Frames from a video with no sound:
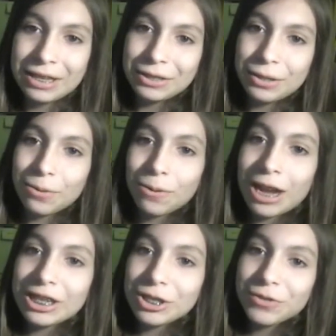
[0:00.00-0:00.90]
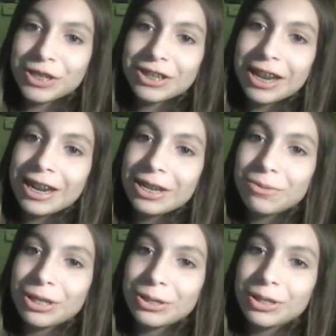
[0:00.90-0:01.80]
So I just finished editing
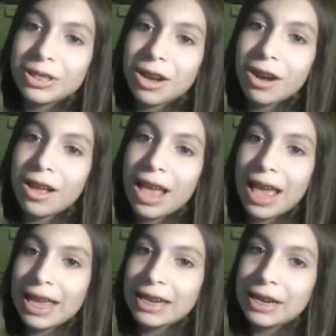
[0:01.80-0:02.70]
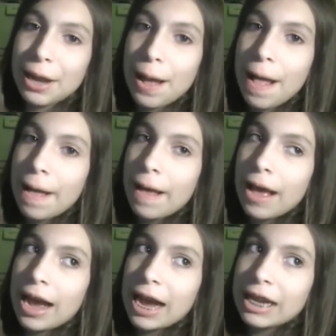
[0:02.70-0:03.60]
what you just saw and
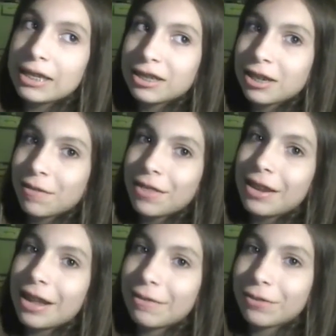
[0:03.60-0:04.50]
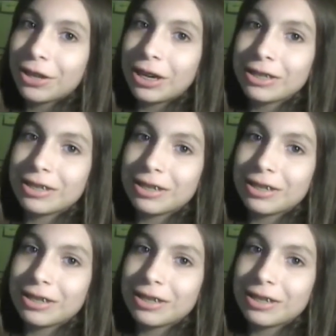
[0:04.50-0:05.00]
I discovered that I forgot